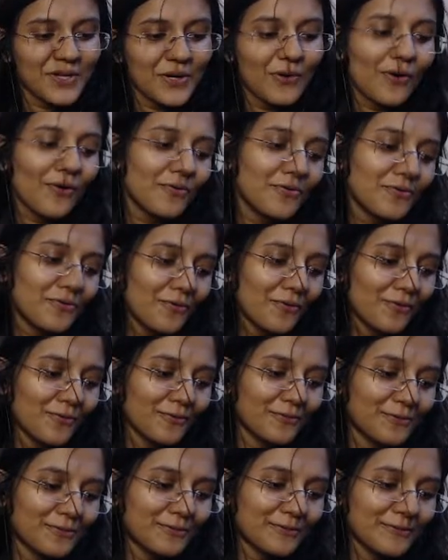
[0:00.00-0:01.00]
Oh
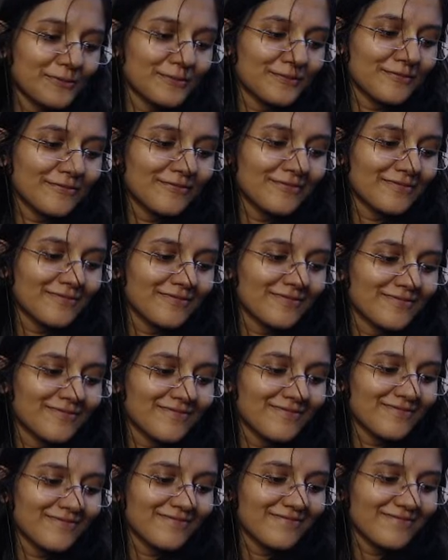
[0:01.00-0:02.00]
no.
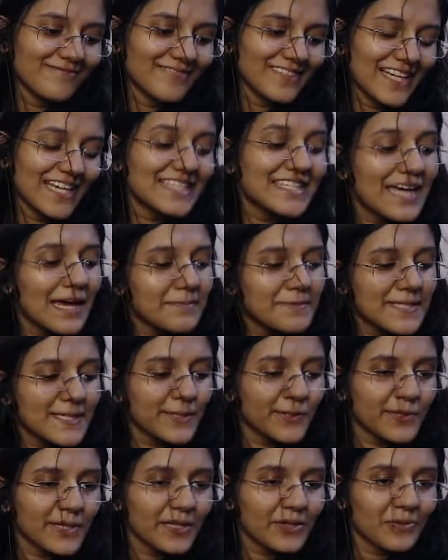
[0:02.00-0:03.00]
It's
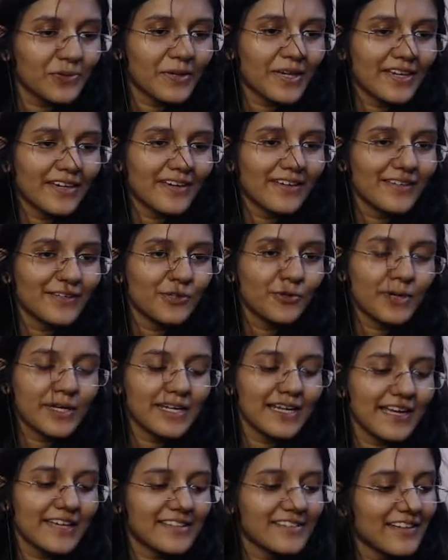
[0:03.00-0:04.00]
absolutely okay. You can
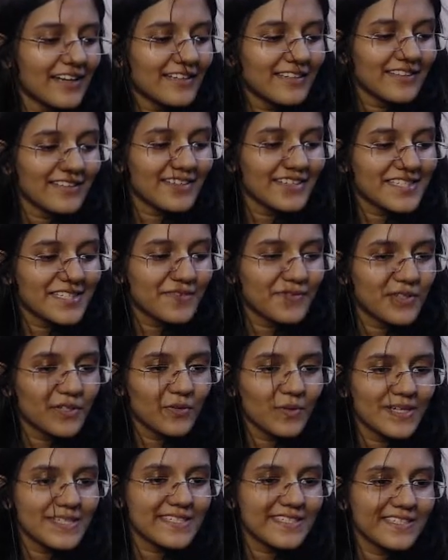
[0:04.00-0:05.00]
like try the rest of the
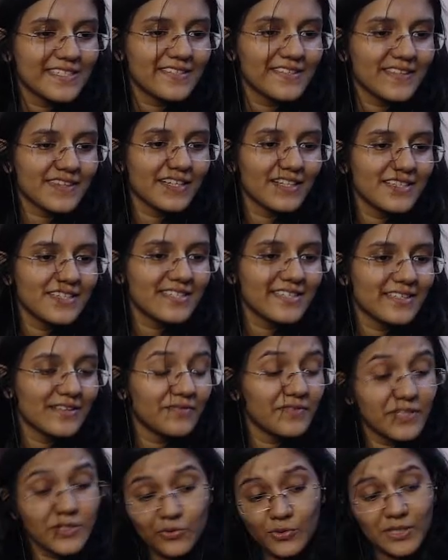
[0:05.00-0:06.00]
questions with us.
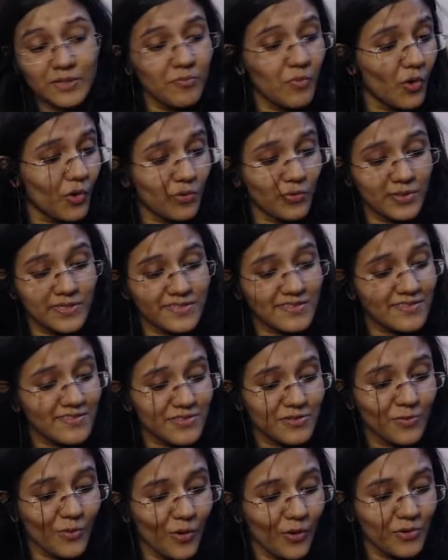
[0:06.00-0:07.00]
We're doing more quizzes
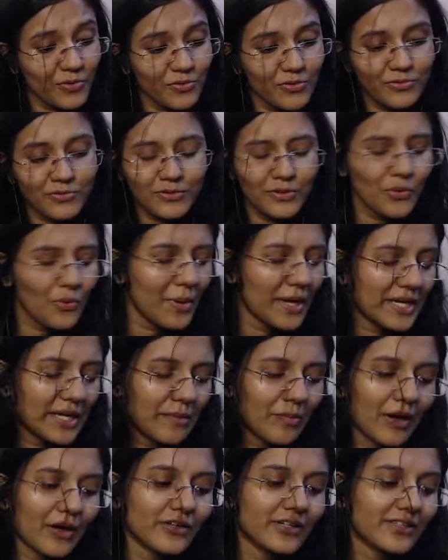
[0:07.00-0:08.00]
tomorrow. Don't worry
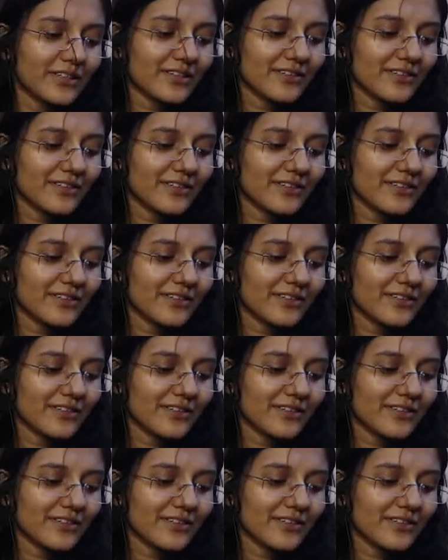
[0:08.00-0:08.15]
about it.